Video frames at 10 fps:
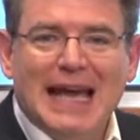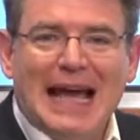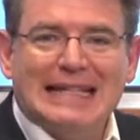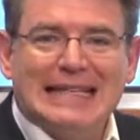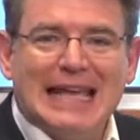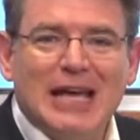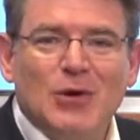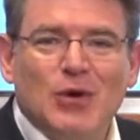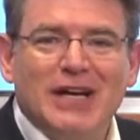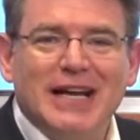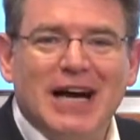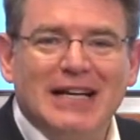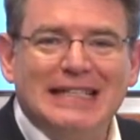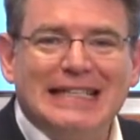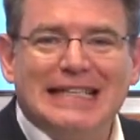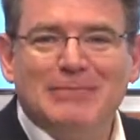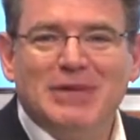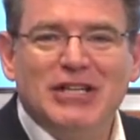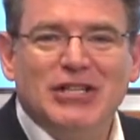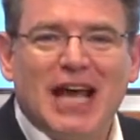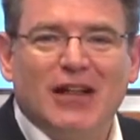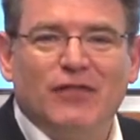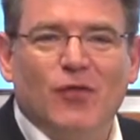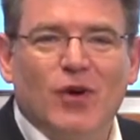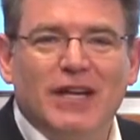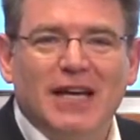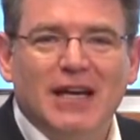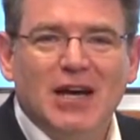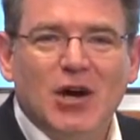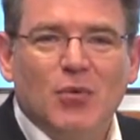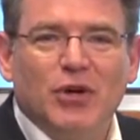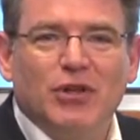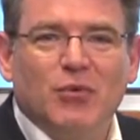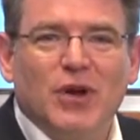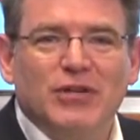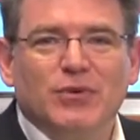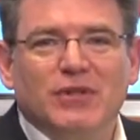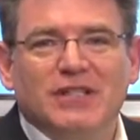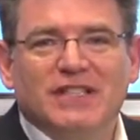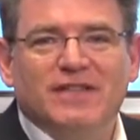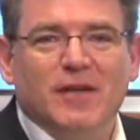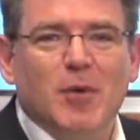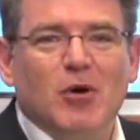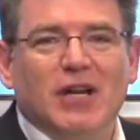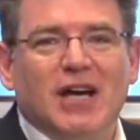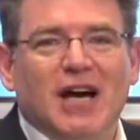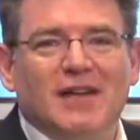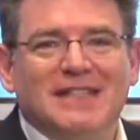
And today we're in Huntington Beach, California with Rachel Svoboda of